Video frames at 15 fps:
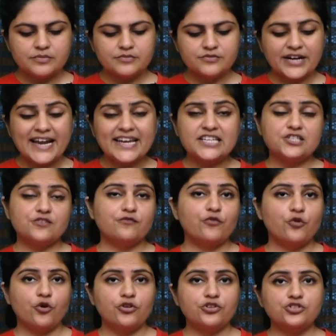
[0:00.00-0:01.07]
write
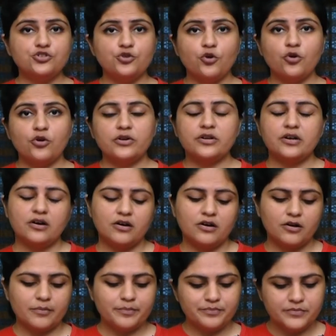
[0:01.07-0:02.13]
for your
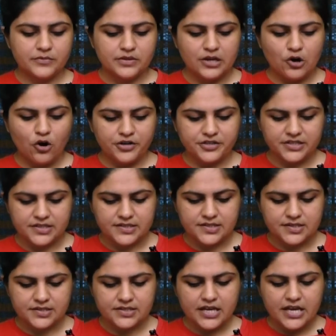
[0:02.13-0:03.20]

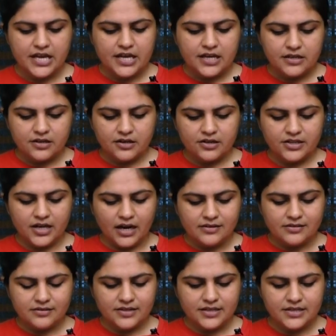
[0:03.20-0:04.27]
audiences. The
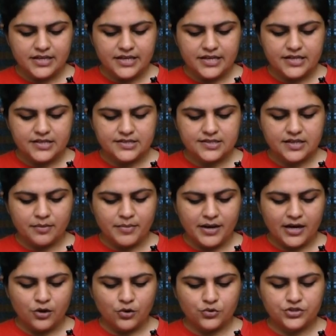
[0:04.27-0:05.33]
other thing is
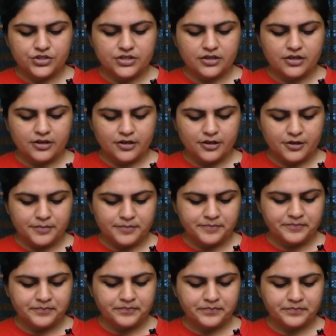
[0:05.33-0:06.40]
about
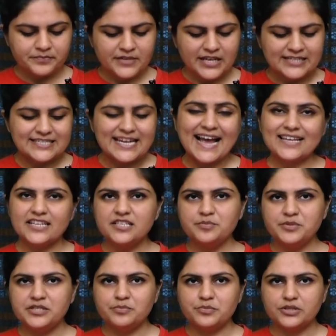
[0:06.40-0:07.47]
tagging
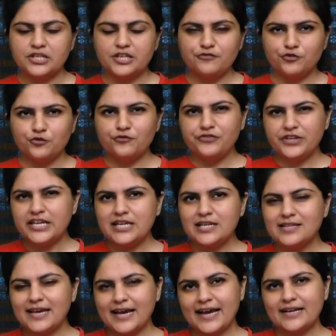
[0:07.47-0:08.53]
people. If you feel
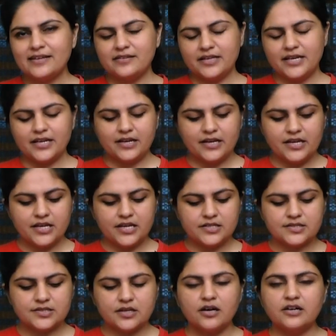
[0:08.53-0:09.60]
that there
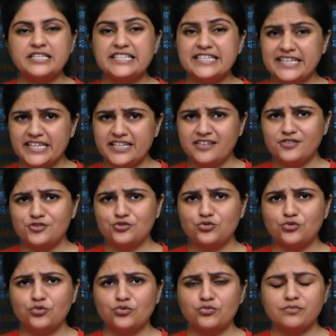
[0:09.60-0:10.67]
is a need
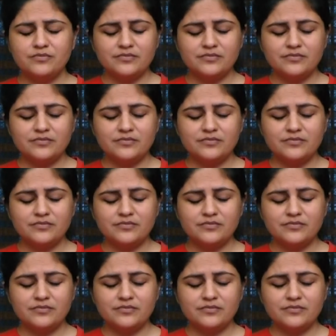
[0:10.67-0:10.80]
to